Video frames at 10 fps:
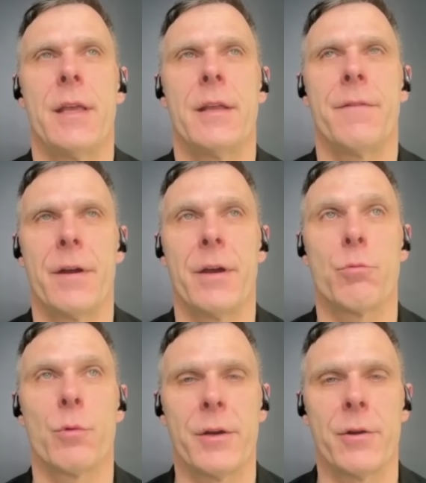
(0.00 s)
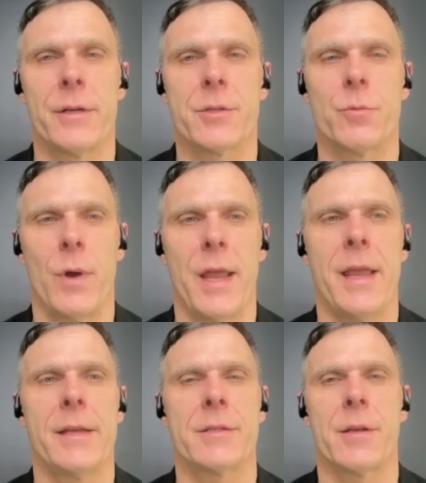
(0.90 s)
in very rigorous
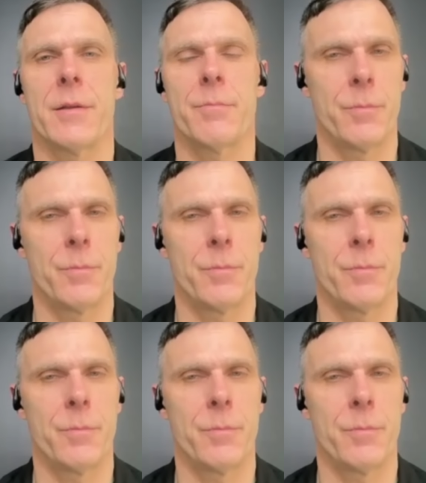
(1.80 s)
ways.